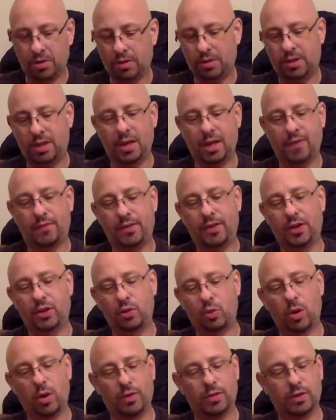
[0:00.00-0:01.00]

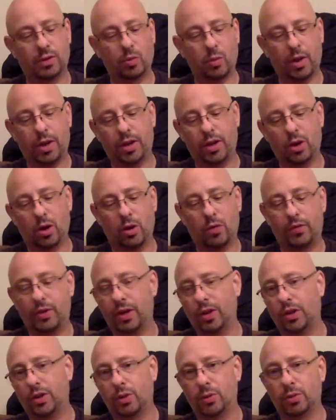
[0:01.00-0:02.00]
TFV12 is the way to go if you're
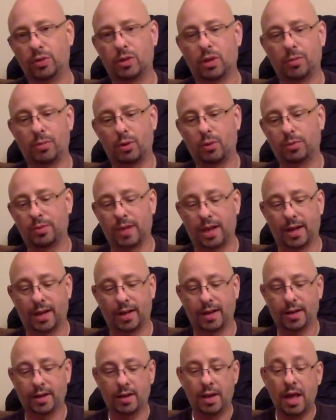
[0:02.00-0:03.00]
going to do a sub-ohm
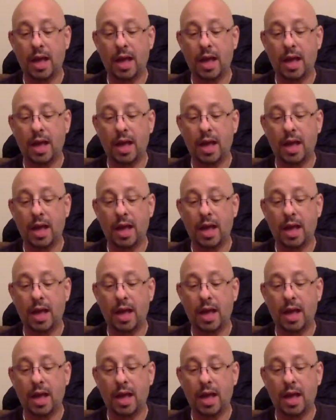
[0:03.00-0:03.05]
tank.